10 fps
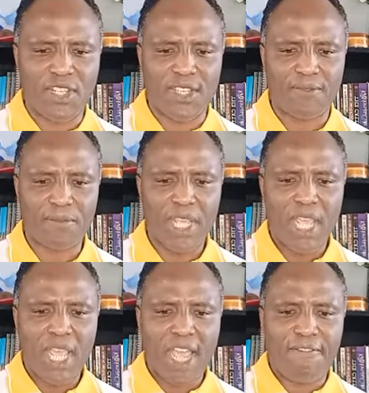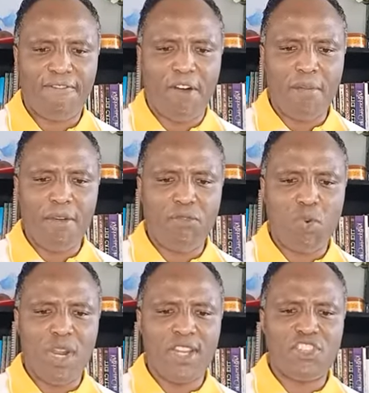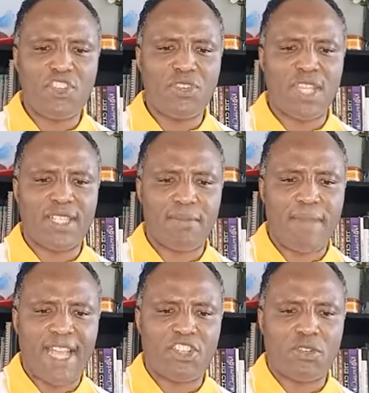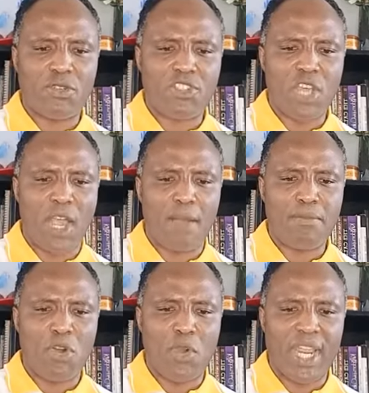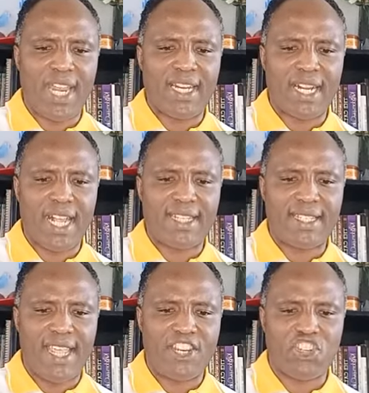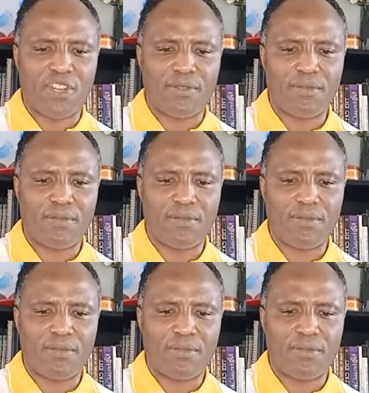Listen, a form of words used as a magical charm or incantation.